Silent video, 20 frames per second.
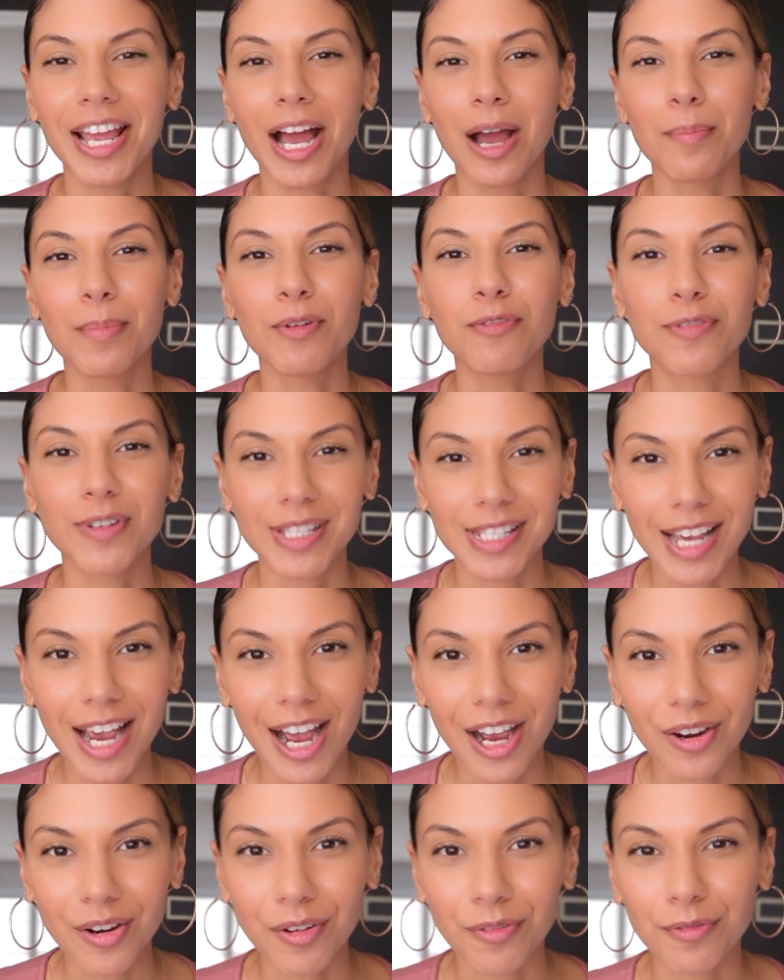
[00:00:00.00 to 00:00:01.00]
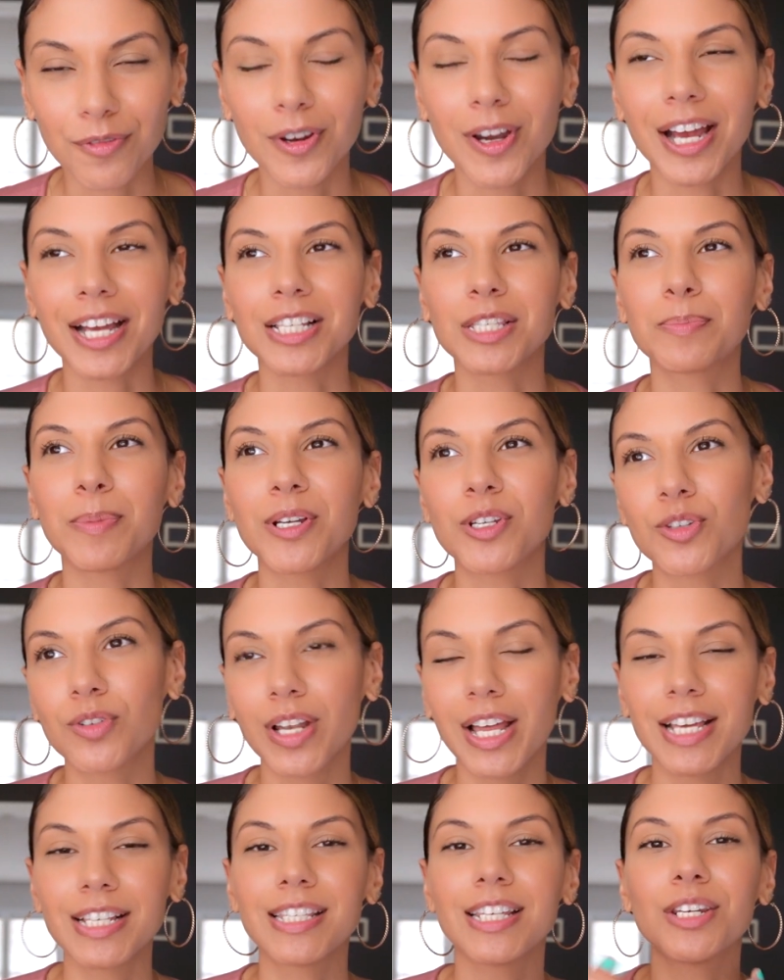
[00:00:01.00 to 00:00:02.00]
I'm a photographer. I
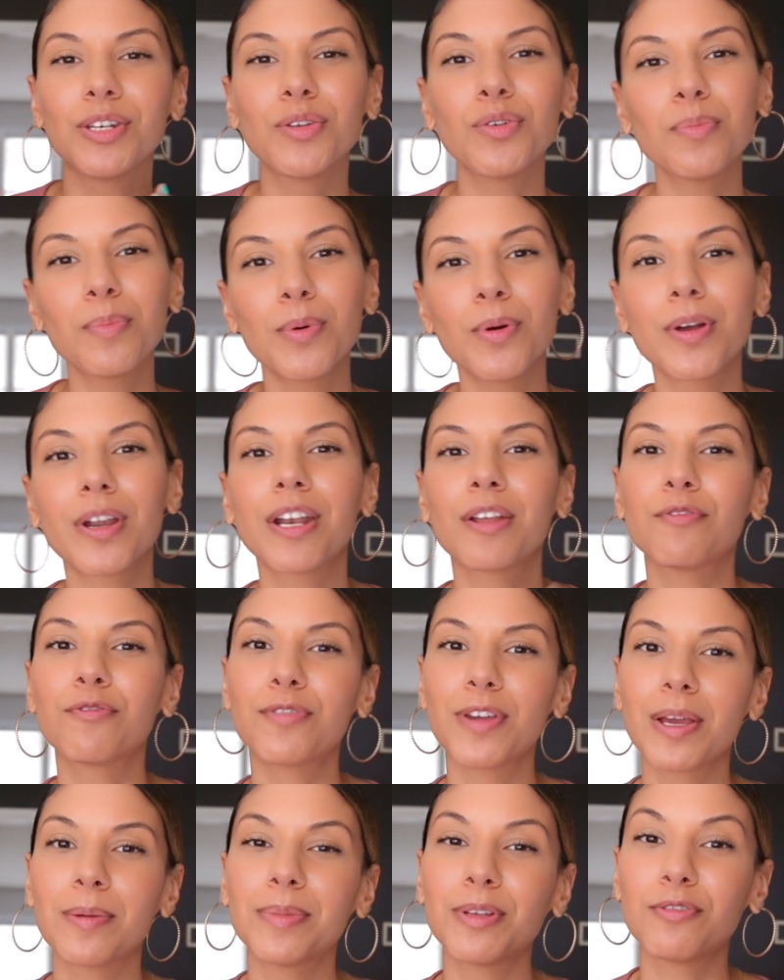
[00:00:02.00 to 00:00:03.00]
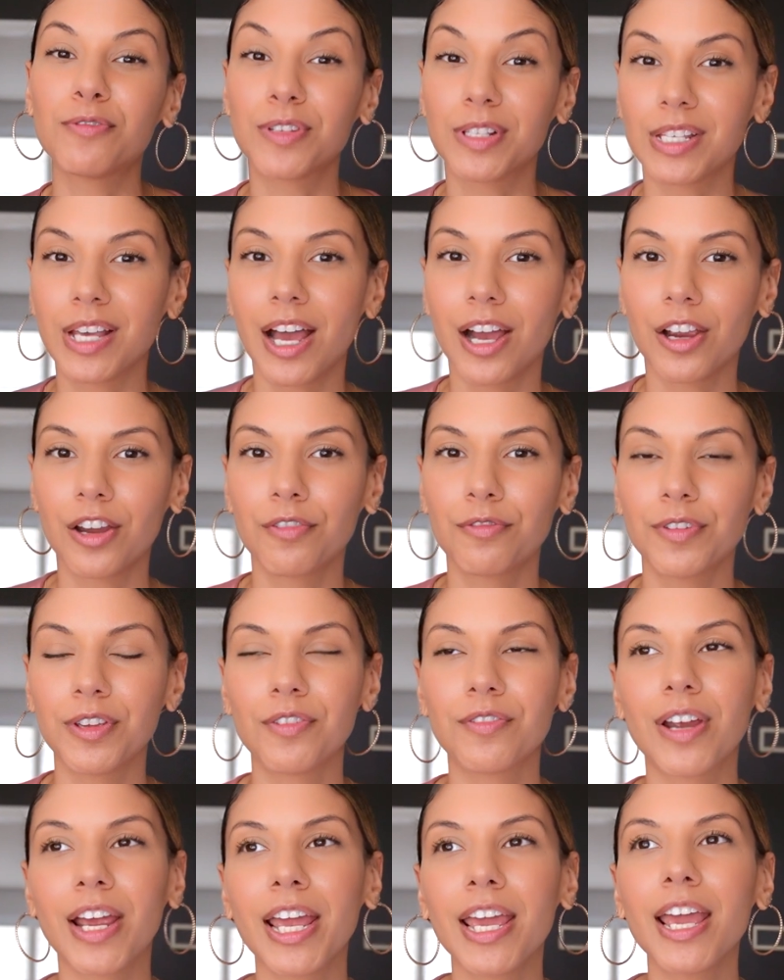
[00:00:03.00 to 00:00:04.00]
specialize in newborn and family photography,
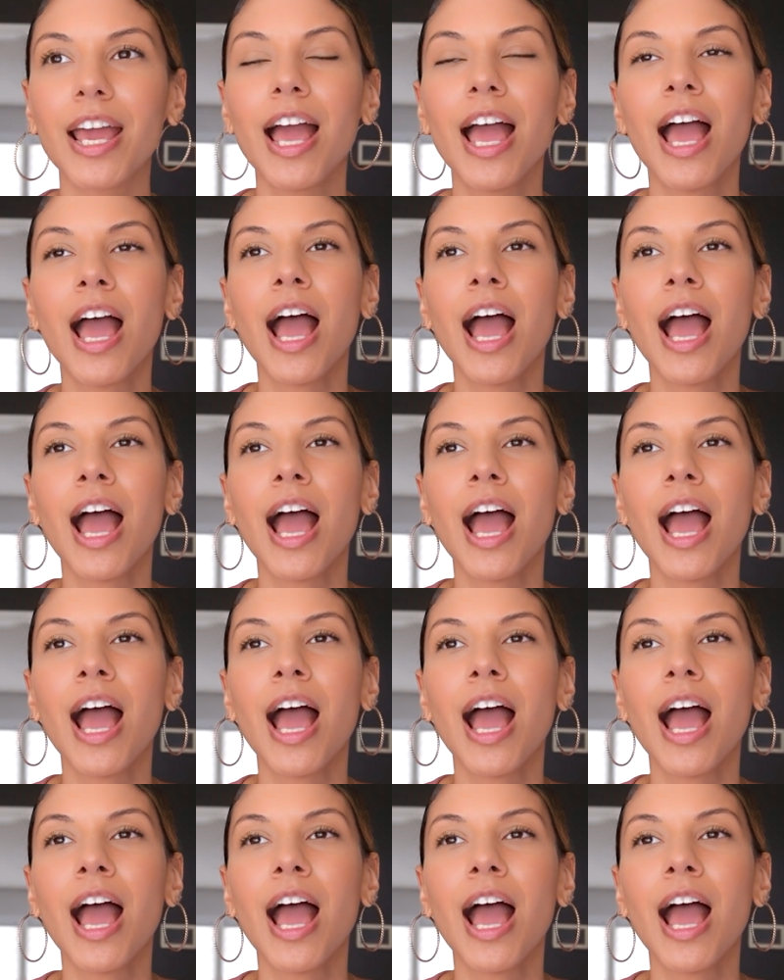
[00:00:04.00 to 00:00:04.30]
right?